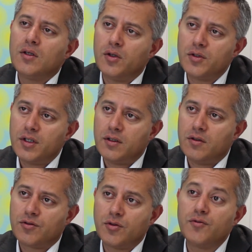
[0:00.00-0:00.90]
content
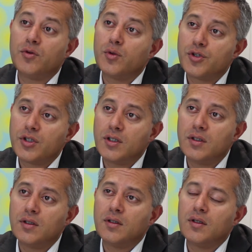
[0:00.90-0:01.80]
through 4G
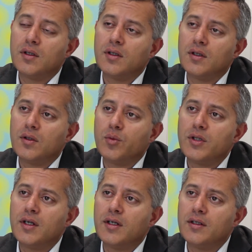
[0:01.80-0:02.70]
uh,
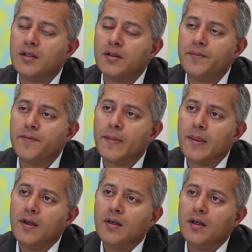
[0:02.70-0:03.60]
with um,
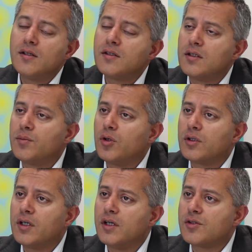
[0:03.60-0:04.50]
LTE
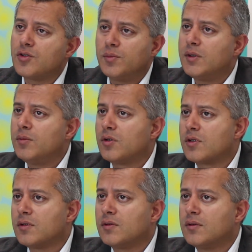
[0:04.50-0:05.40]
broadcast to
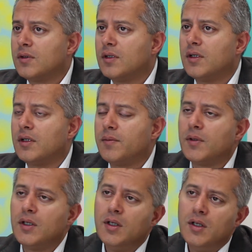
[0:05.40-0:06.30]
billboards. Um,
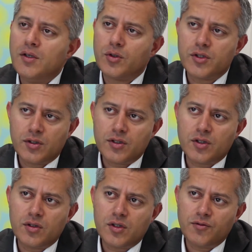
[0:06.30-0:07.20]
so there's a,
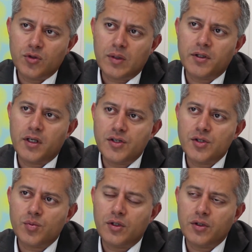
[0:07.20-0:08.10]
there's, there's a few
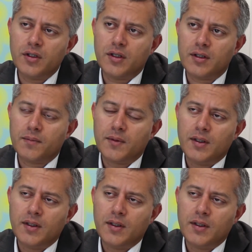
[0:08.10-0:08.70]
applications we're looking at.